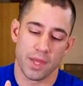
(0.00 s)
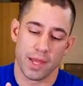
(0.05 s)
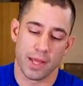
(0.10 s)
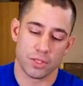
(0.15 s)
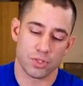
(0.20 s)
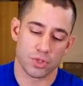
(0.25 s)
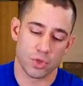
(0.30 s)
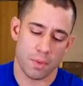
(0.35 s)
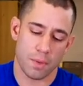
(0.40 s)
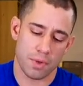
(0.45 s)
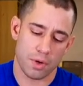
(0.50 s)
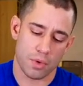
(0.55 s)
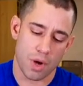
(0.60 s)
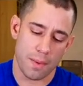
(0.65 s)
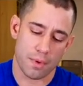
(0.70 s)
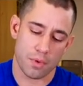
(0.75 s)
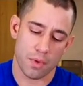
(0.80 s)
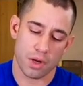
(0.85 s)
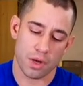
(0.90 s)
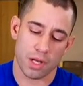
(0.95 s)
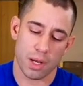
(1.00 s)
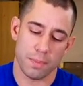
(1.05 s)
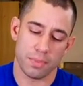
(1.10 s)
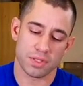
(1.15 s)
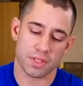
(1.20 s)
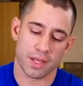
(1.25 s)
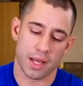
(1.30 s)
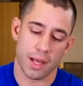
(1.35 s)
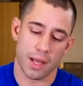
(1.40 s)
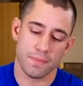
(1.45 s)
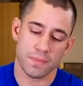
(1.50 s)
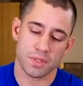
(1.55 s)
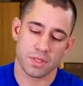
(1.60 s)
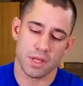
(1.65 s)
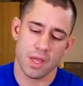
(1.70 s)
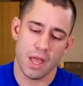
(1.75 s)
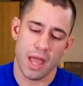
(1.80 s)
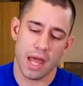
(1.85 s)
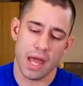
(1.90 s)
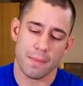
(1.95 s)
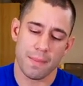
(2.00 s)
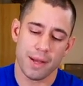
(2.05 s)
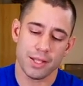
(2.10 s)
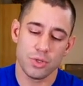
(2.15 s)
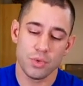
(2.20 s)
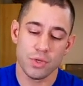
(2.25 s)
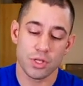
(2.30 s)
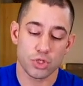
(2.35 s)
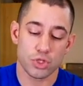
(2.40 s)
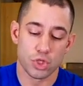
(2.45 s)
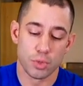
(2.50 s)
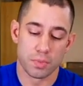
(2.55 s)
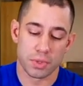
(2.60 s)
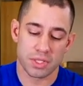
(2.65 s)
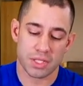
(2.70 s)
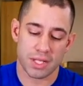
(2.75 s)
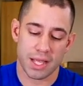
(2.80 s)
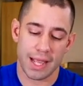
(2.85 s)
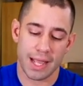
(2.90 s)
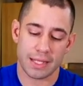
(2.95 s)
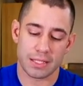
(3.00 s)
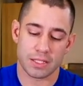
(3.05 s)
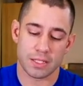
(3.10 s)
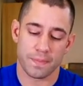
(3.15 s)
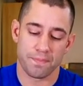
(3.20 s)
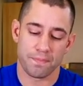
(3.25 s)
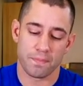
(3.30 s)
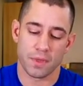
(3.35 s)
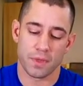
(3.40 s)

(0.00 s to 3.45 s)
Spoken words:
And so I'm going to wrap it around a couple times, and I'm not doing it super tight.